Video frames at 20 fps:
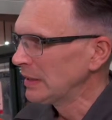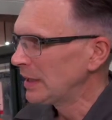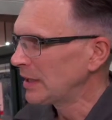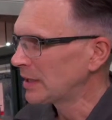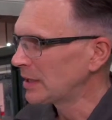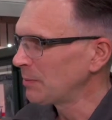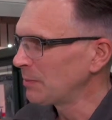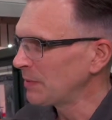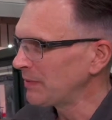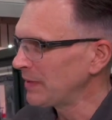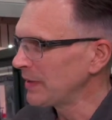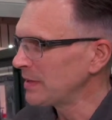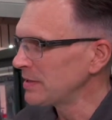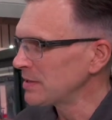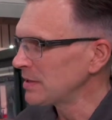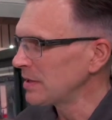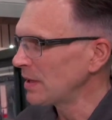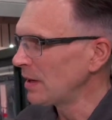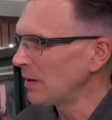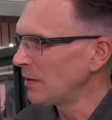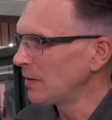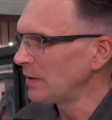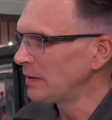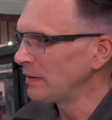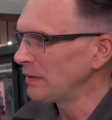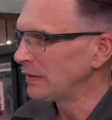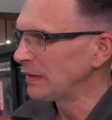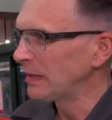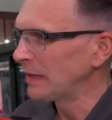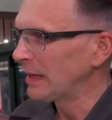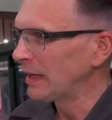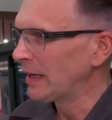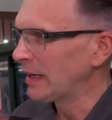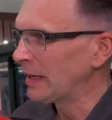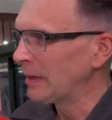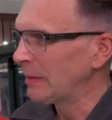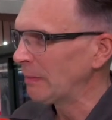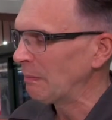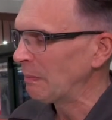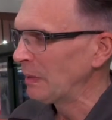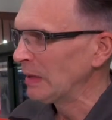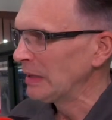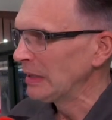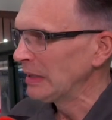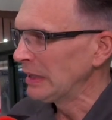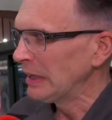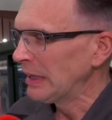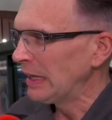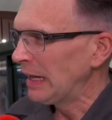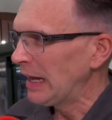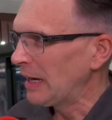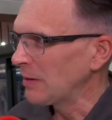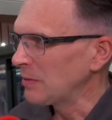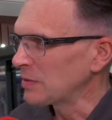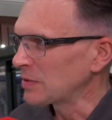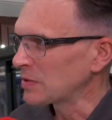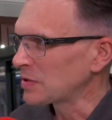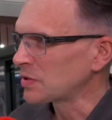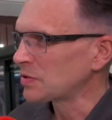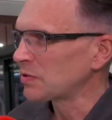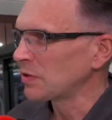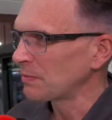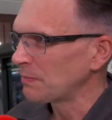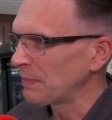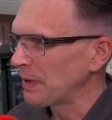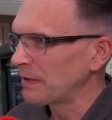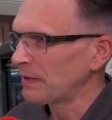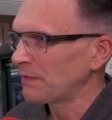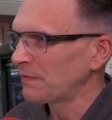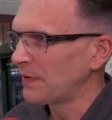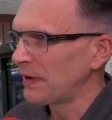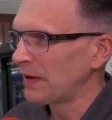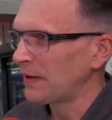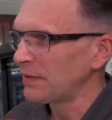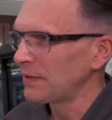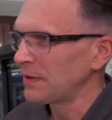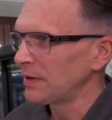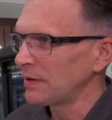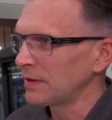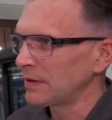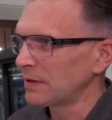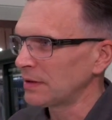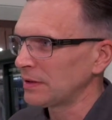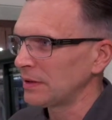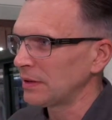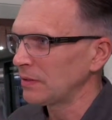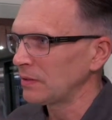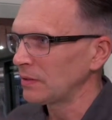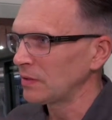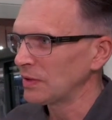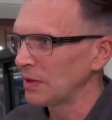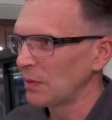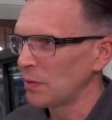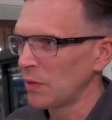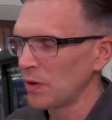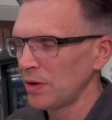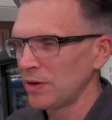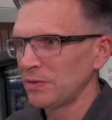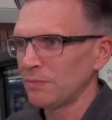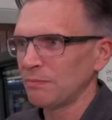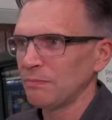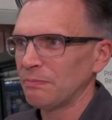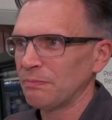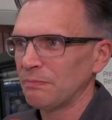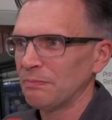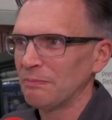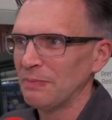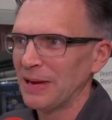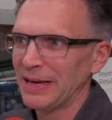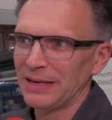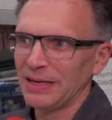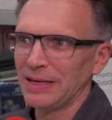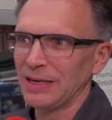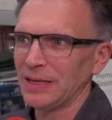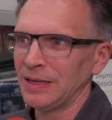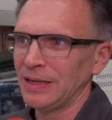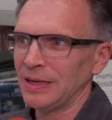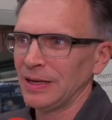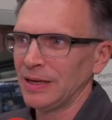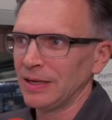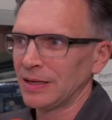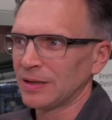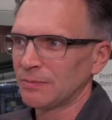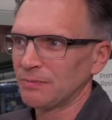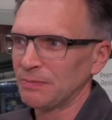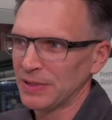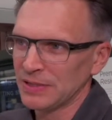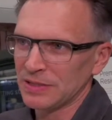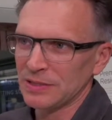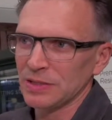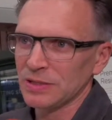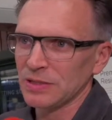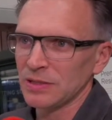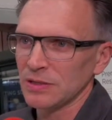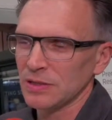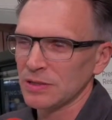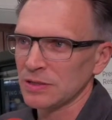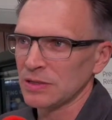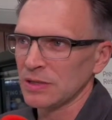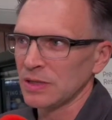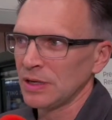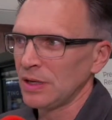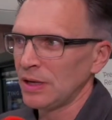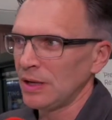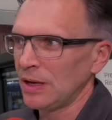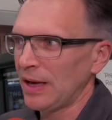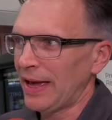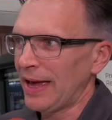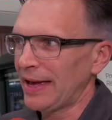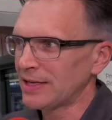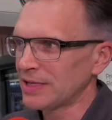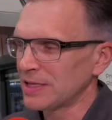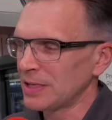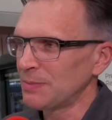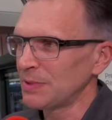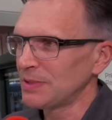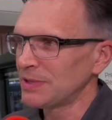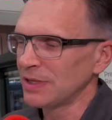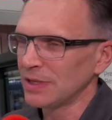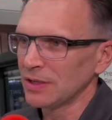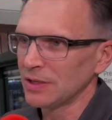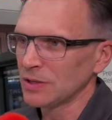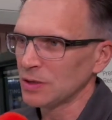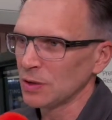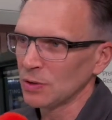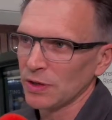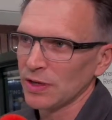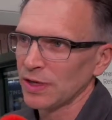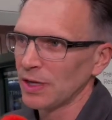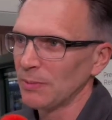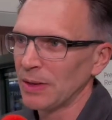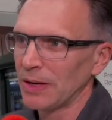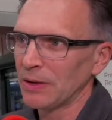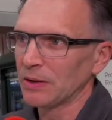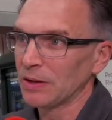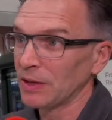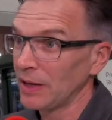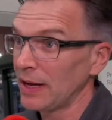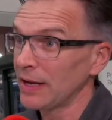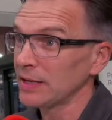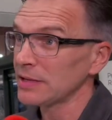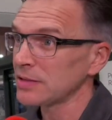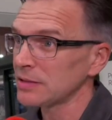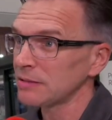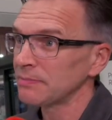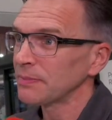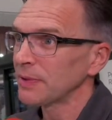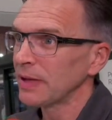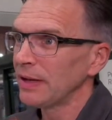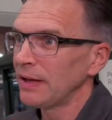a couple of years ago, and I was struck by the fact that there weren't many businesses exhibiting and talking about glass.